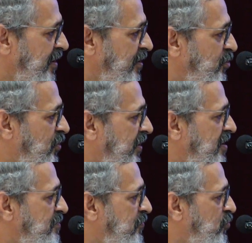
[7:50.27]

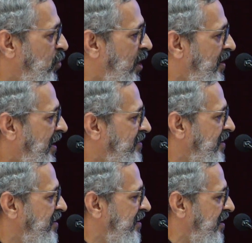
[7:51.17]
Ukraine war has
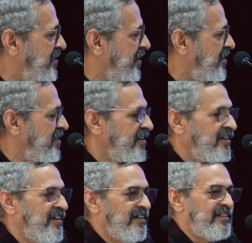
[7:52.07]
indicated
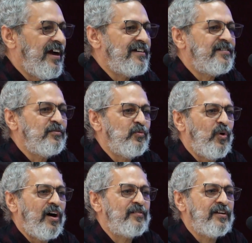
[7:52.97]
that
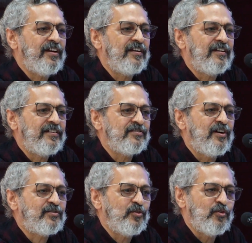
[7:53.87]
war is
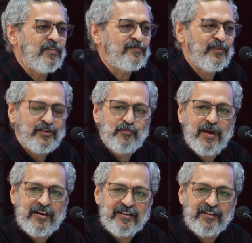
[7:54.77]
not over for
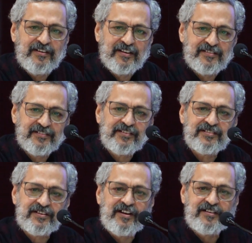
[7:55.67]
humanity. It has just
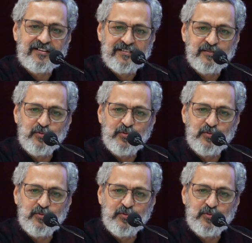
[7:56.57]
started.